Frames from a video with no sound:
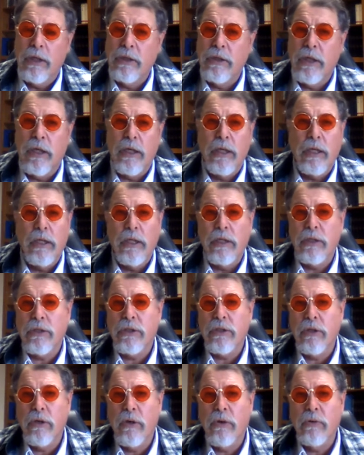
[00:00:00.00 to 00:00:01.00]
Yet it
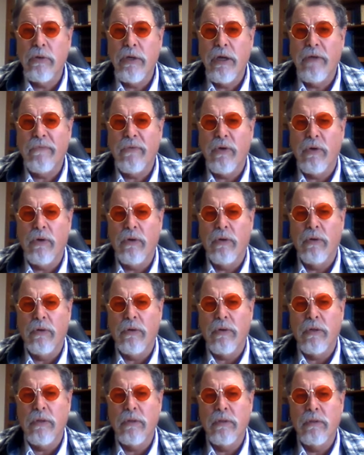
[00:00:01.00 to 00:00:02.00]
is so
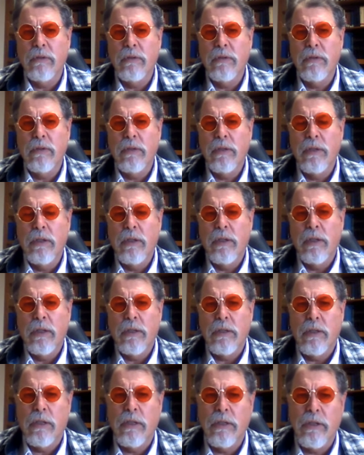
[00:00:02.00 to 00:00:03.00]
difficult
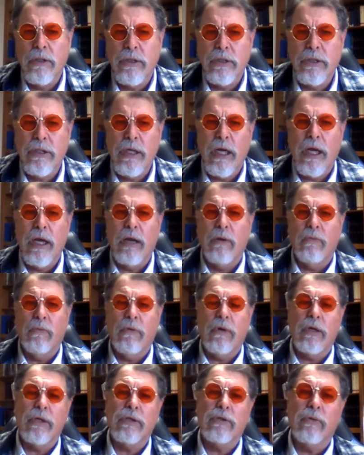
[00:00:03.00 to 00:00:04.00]
to understand
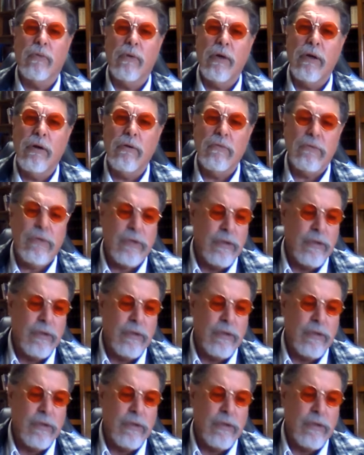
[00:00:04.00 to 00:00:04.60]
what is going on